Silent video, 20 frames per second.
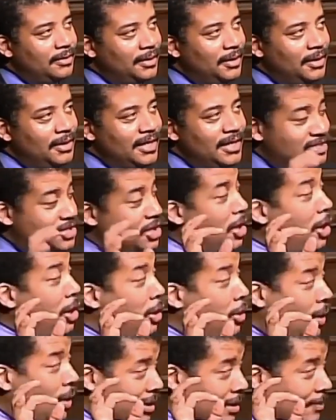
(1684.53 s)
That's the O on the
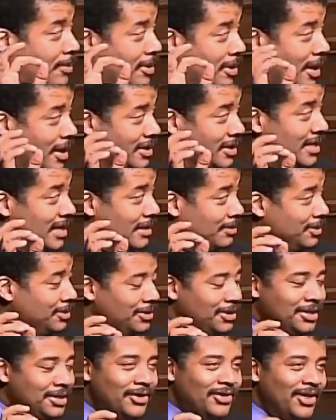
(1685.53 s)
periodic table. You didn't know
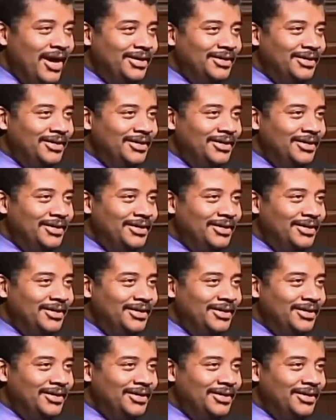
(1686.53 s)
that?